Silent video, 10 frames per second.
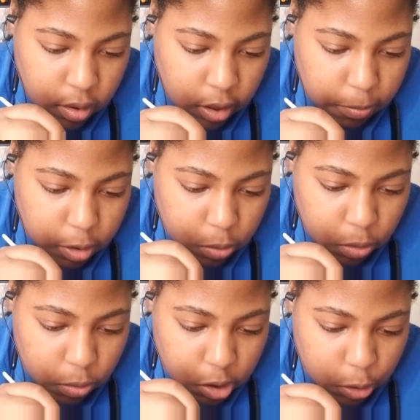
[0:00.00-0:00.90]
I'm so
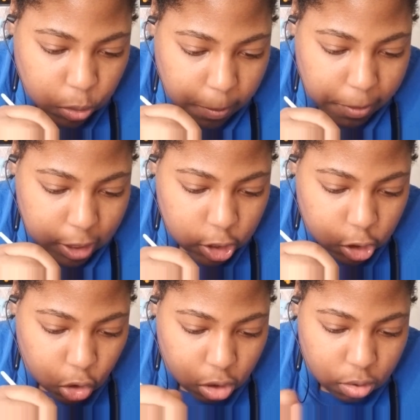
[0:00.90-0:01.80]
used to a pencil.
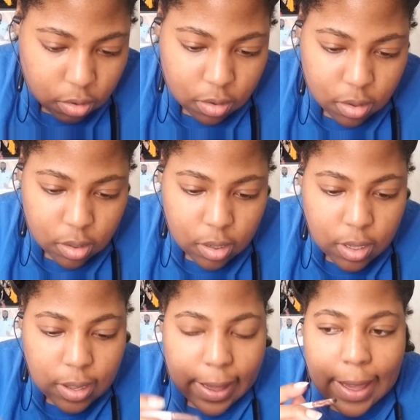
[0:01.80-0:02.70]

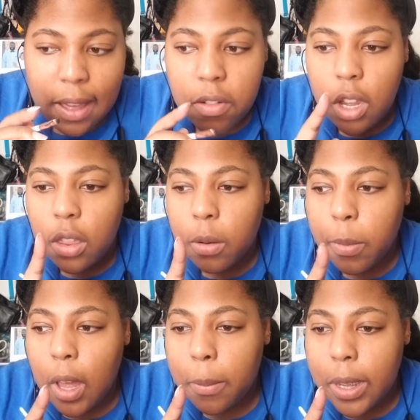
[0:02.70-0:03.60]
I have other
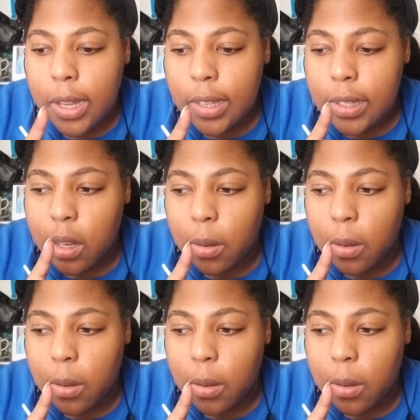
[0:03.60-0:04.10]
pomades.